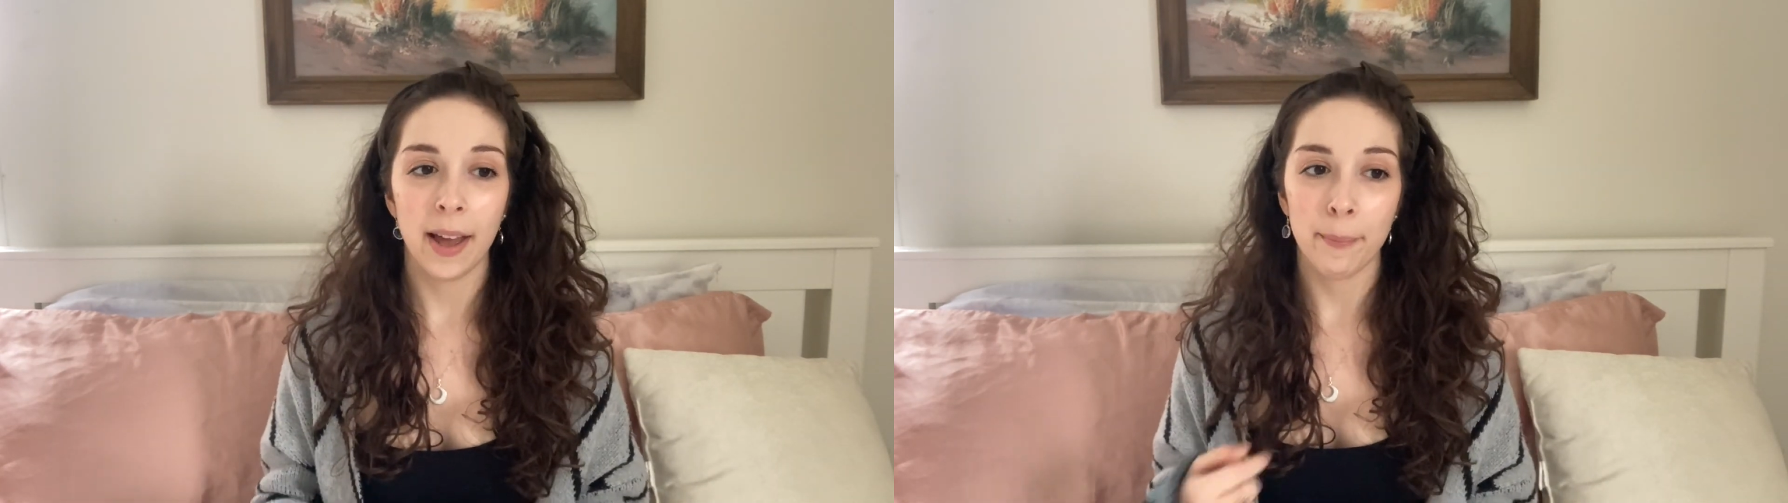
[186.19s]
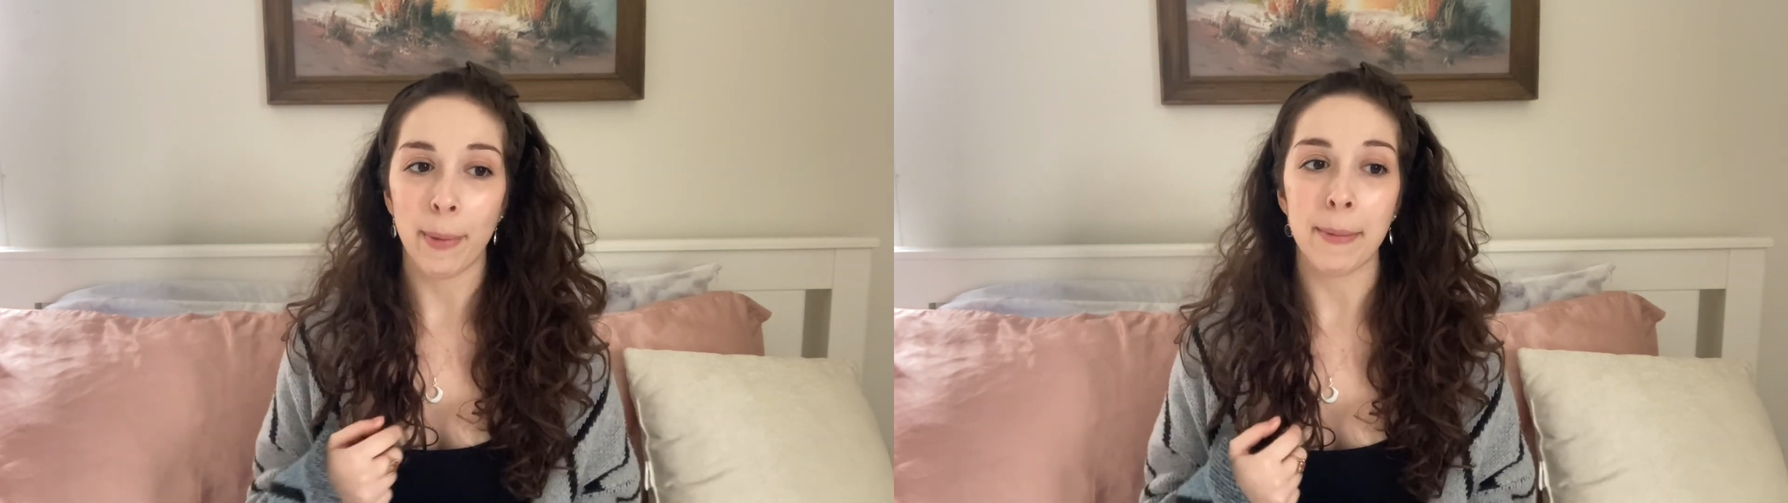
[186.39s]

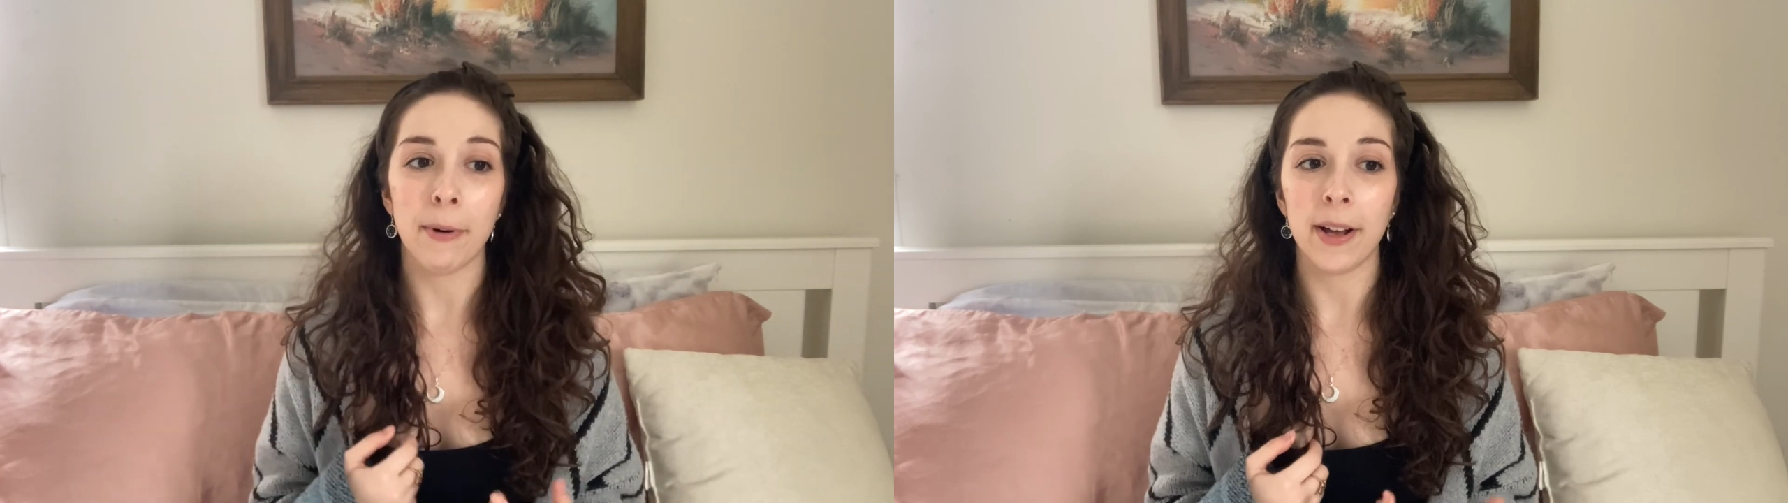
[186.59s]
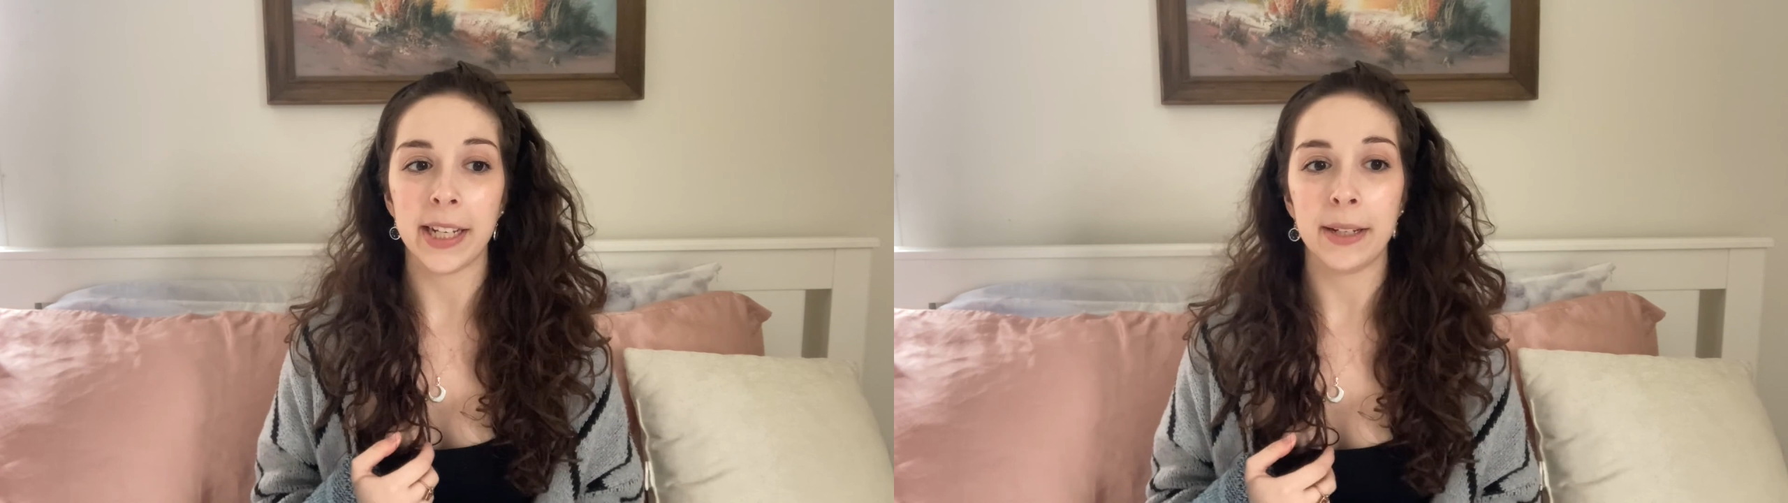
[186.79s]
my
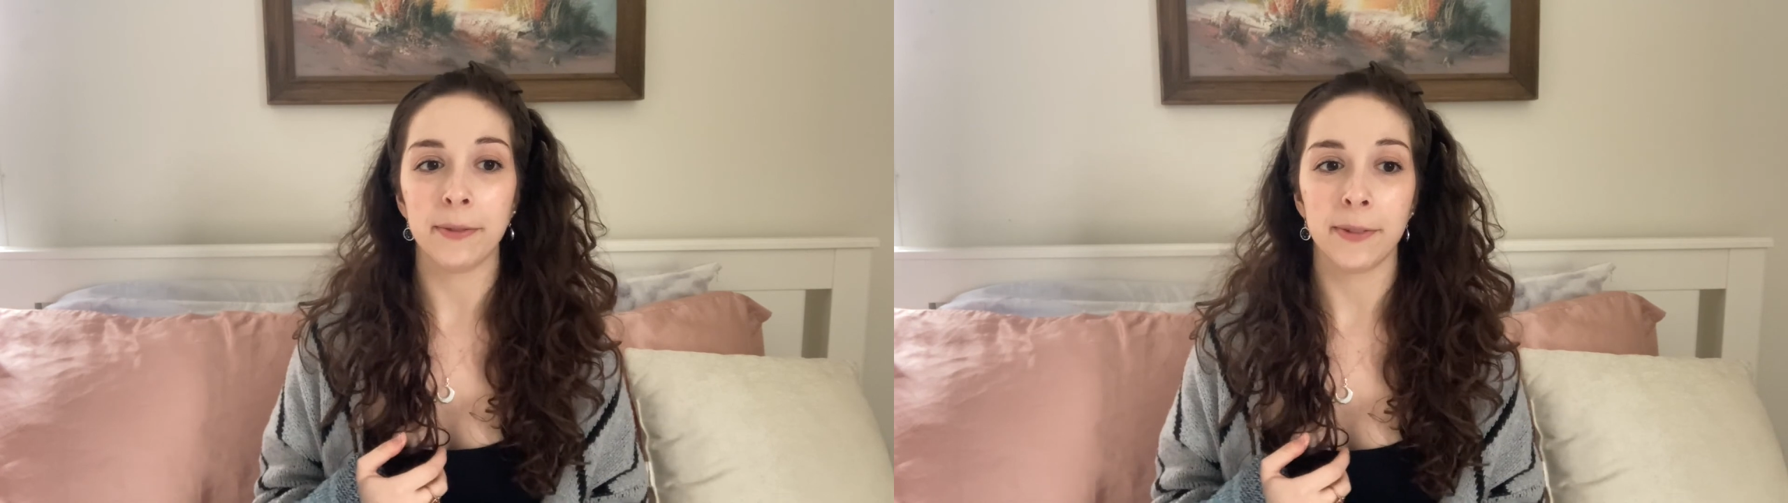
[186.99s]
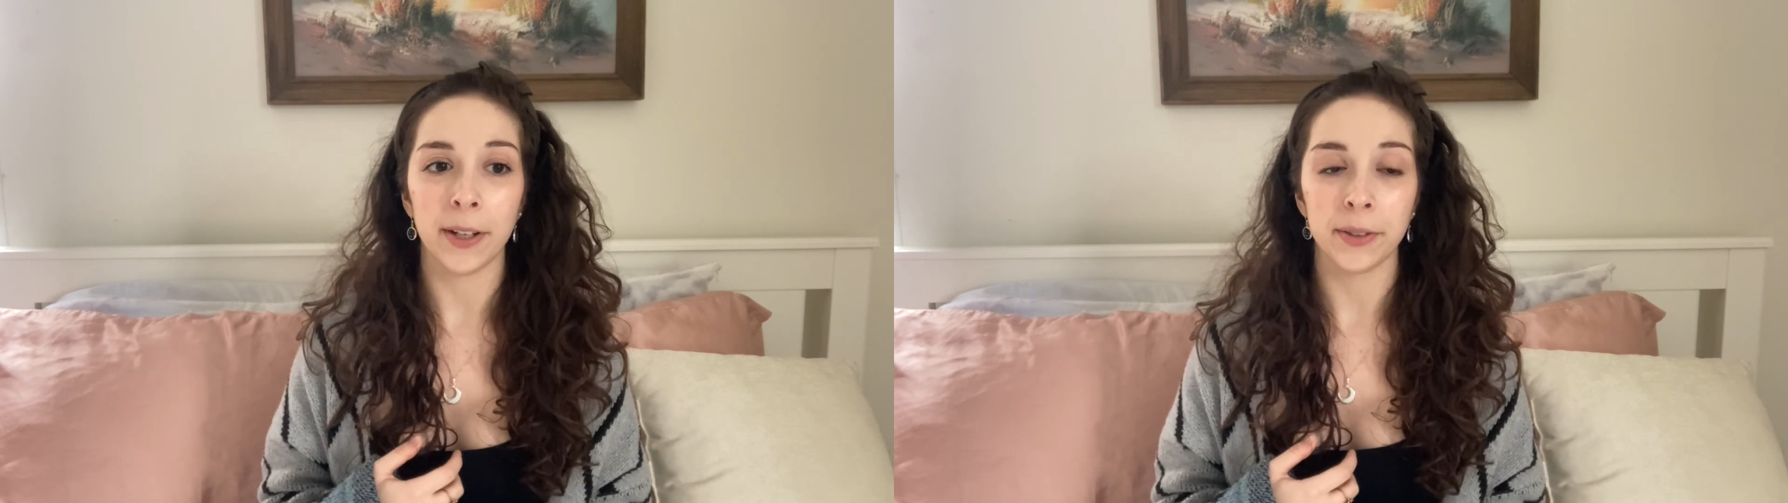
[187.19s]
body
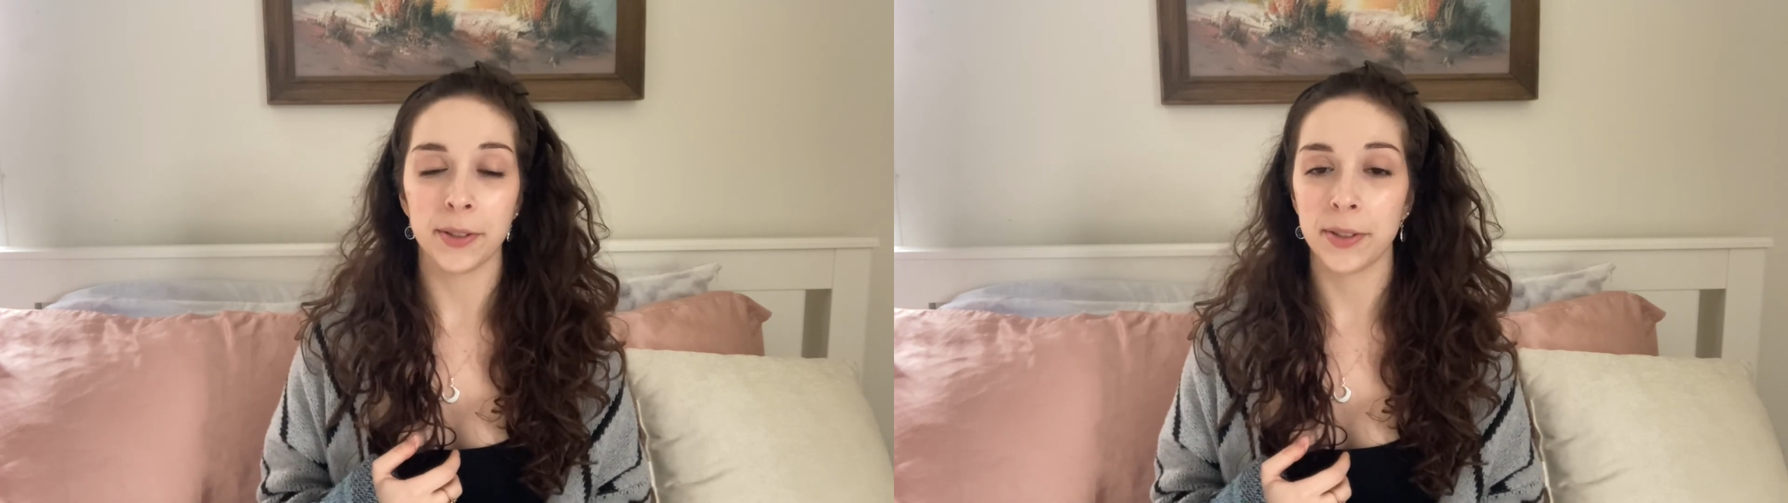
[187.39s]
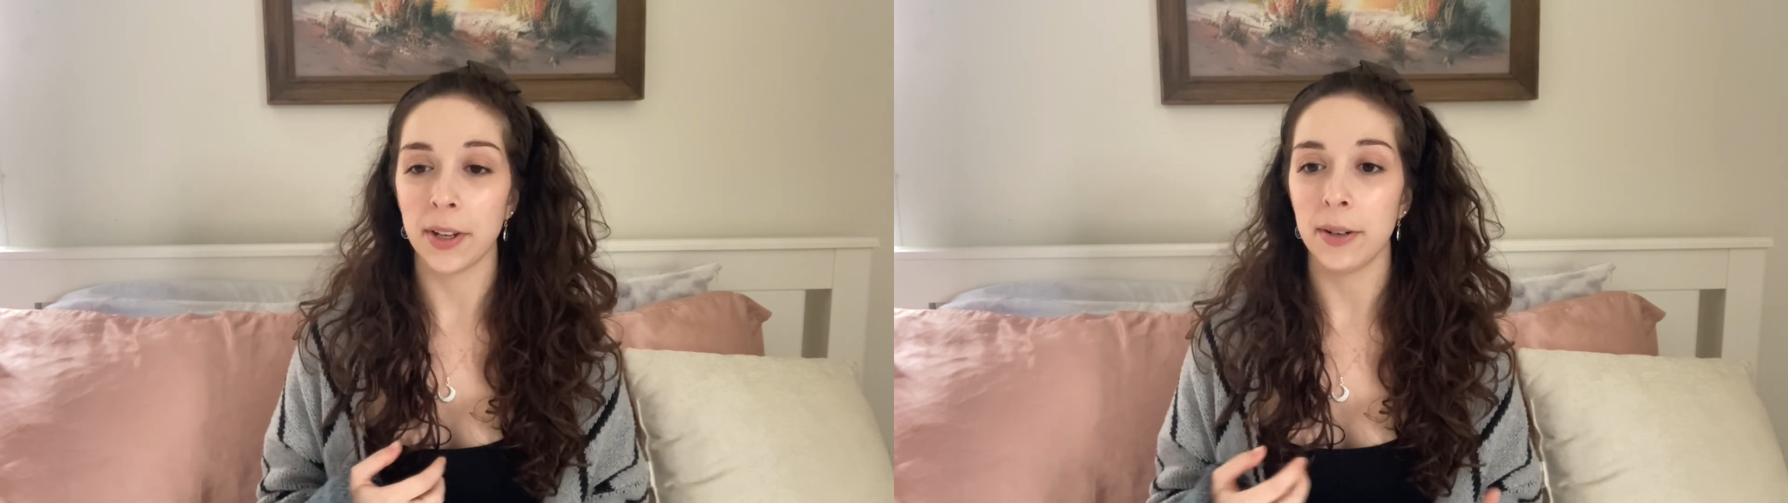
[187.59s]
felt
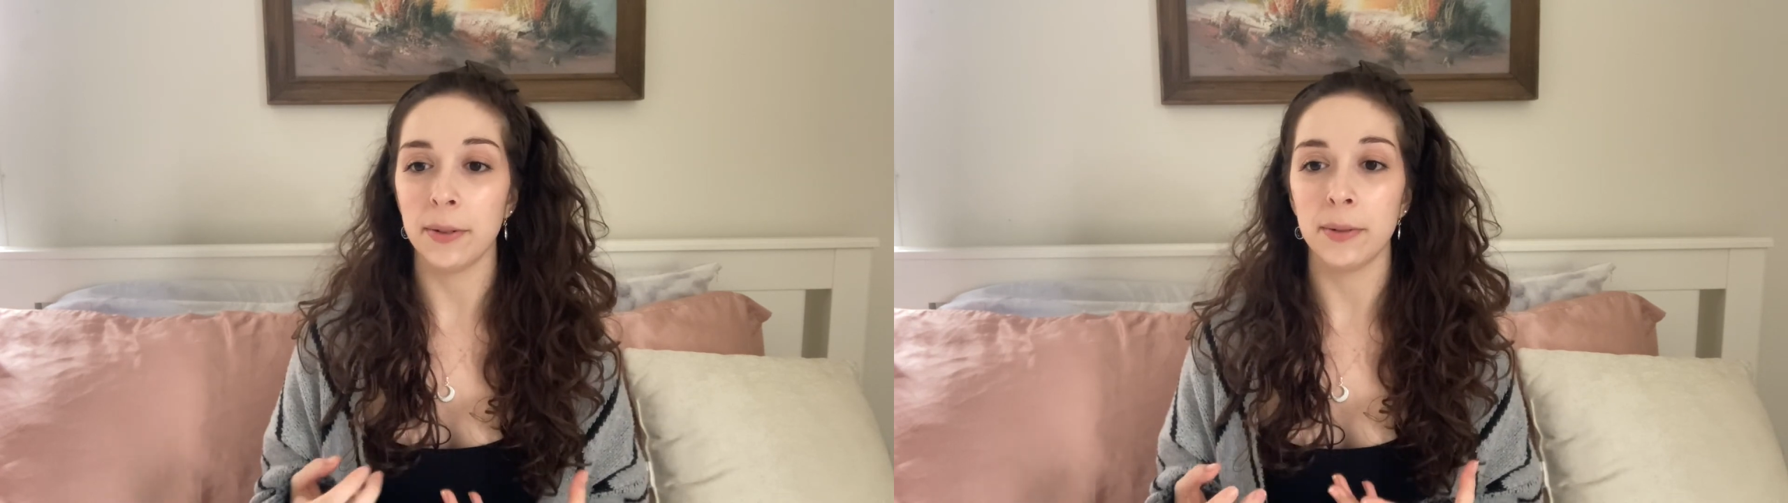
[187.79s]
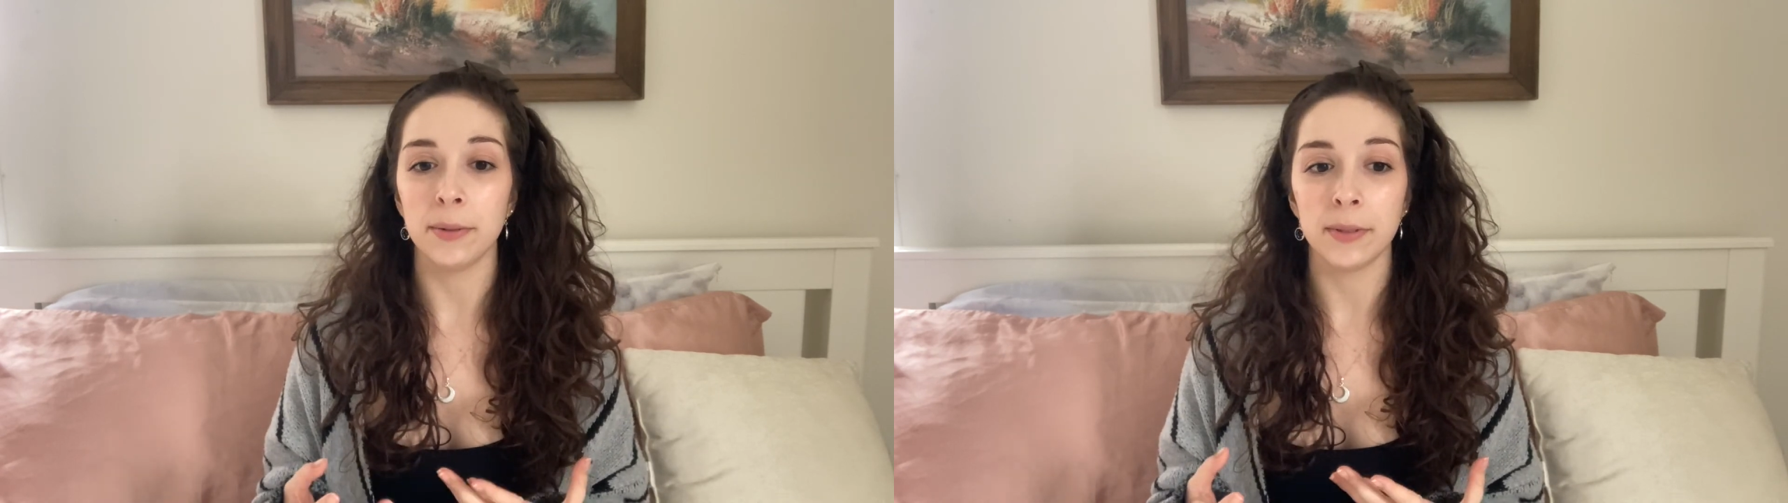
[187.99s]

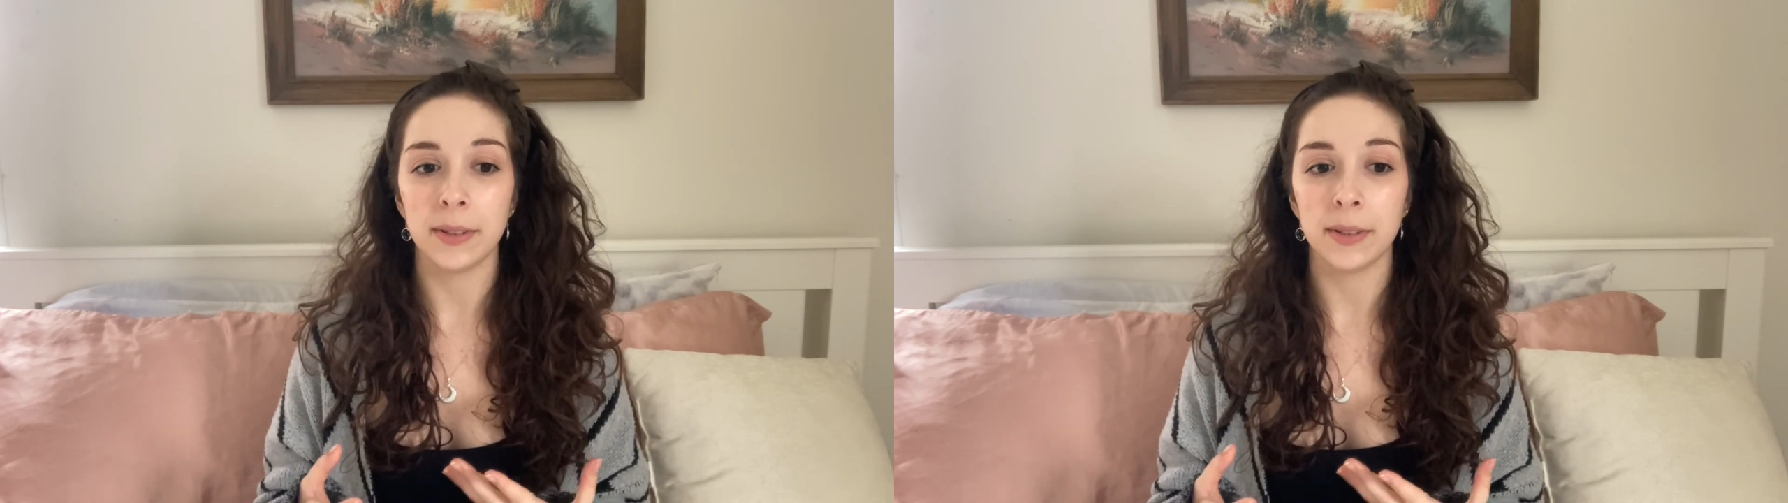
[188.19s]
so